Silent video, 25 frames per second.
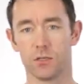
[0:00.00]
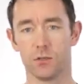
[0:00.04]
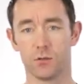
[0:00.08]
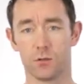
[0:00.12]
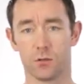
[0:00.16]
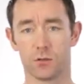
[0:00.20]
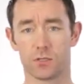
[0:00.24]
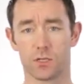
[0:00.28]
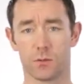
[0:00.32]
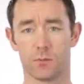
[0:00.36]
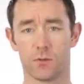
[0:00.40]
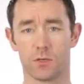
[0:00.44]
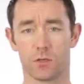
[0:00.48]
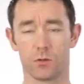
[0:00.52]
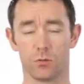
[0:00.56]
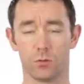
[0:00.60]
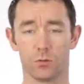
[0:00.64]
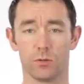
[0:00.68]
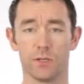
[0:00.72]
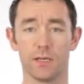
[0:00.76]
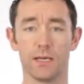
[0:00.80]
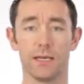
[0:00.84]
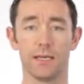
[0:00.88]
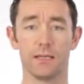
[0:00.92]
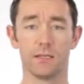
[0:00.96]
you do something
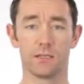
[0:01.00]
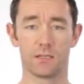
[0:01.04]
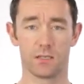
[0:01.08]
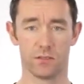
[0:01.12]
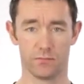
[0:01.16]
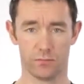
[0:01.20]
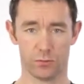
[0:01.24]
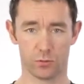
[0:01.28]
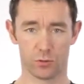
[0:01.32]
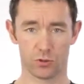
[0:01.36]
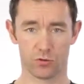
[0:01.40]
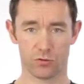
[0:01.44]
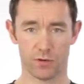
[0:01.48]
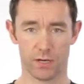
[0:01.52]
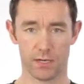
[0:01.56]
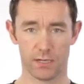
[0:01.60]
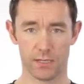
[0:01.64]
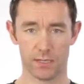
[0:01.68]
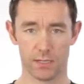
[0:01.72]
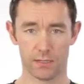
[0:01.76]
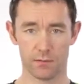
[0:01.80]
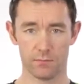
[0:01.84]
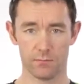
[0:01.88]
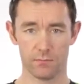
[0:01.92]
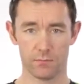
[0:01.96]
called interval
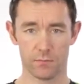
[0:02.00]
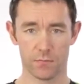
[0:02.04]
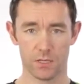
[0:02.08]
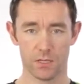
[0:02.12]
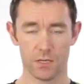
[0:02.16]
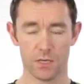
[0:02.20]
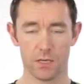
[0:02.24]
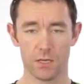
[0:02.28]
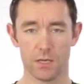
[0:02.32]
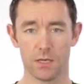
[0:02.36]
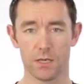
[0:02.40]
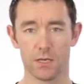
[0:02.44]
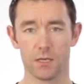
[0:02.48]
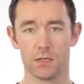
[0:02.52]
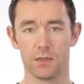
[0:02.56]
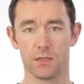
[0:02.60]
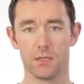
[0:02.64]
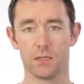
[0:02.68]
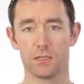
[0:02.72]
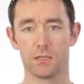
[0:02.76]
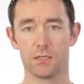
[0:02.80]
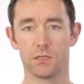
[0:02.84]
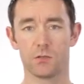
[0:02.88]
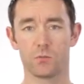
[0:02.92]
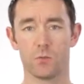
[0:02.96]
training.
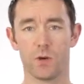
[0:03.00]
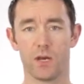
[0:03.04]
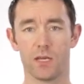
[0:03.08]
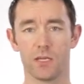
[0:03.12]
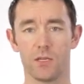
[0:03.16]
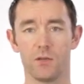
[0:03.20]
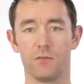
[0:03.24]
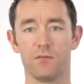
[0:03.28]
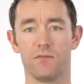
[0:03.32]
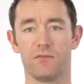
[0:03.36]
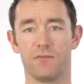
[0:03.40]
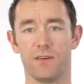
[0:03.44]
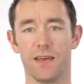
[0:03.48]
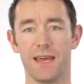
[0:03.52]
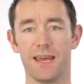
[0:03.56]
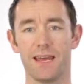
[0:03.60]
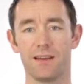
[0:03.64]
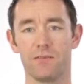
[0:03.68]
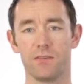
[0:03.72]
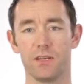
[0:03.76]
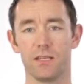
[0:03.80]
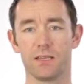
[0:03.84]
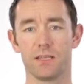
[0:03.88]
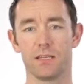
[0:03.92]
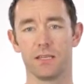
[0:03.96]
This is where you
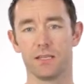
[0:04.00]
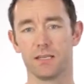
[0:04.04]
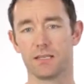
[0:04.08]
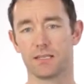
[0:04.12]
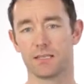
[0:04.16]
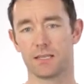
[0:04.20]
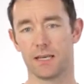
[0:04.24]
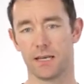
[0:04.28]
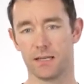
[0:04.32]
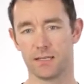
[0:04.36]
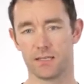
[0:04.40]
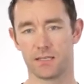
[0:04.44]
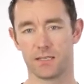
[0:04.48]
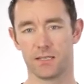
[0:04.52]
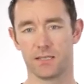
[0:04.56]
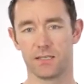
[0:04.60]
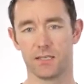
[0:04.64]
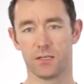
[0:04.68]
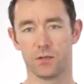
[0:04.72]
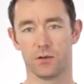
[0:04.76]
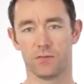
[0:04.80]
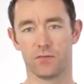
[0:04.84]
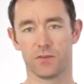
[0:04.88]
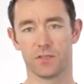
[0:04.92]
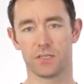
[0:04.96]
vary the
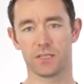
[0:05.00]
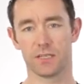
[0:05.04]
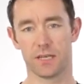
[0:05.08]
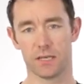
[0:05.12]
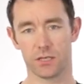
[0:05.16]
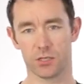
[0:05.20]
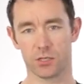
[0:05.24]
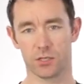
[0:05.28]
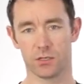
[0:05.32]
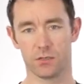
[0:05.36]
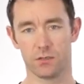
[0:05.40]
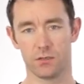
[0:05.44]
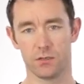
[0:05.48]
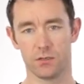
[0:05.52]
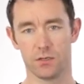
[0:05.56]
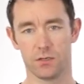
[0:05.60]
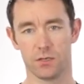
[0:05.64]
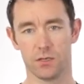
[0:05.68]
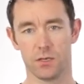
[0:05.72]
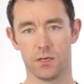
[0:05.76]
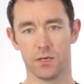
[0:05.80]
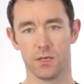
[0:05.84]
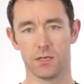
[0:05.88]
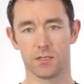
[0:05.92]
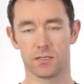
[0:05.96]
intensity of a session
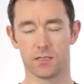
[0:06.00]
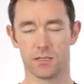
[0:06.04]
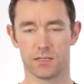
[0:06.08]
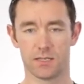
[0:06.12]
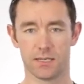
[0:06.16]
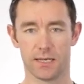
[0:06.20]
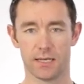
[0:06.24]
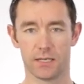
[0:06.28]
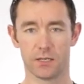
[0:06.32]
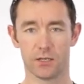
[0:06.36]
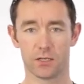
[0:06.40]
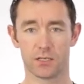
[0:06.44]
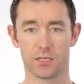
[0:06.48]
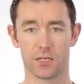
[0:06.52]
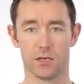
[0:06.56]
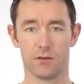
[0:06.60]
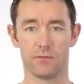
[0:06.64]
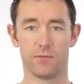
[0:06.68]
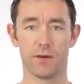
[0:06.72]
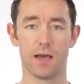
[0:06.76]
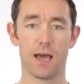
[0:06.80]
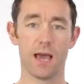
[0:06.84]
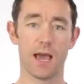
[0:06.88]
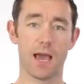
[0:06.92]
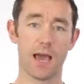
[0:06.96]
to take
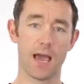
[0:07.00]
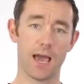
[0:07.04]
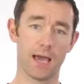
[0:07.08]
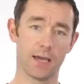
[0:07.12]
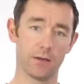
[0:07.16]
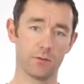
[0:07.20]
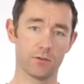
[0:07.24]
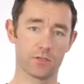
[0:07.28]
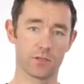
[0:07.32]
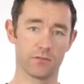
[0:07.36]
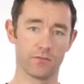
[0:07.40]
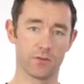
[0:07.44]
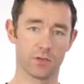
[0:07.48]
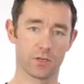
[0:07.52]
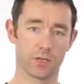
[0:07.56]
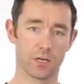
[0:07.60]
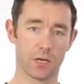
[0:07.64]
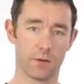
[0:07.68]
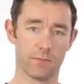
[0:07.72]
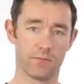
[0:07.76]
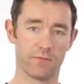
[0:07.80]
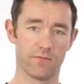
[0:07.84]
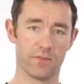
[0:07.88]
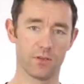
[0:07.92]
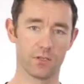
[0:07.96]
yourself out of your
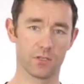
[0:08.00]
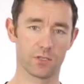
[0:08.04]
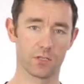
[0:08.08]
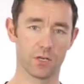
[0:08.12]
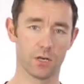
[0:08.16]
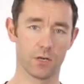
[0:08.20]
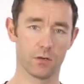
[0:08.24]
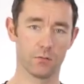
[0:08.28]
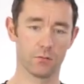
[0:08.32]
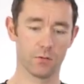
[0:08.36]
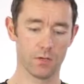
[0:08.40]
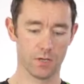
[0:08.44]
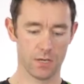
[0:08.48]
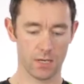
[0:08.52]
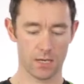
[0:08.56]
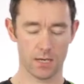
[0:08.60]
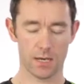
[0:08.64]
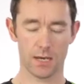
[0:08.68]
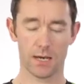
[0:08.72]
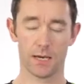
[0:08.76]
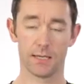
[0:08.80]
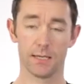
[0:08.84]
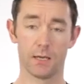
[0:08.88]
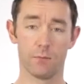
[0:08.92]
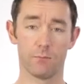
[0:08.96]
comfort zone
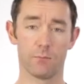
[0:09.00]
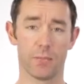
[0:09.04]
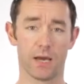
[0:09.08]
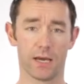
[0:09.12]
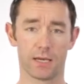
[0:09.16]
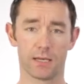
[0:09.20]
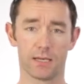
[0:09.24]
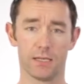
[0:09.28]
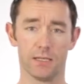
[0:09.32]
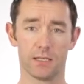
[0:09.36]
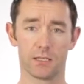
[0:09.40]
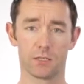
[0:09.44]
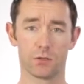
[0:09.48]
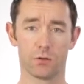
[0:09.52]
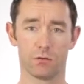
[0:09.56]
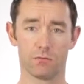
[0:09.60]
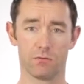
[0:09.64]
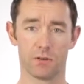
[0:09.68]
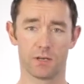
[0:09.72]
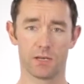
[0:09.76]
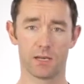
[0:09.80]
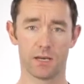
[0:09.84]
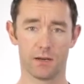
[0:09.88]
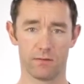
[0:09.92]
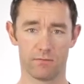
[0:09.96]
and then back into
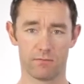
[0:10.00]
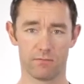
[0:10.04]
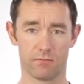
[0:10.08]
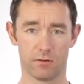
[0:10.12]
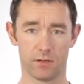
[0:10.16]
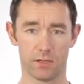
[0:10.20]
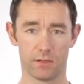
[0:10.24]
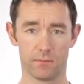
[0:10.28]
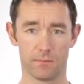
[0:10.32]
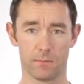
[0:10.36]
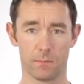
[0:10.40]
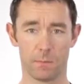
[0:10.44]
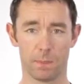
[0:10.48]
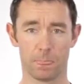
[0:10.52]
recovery.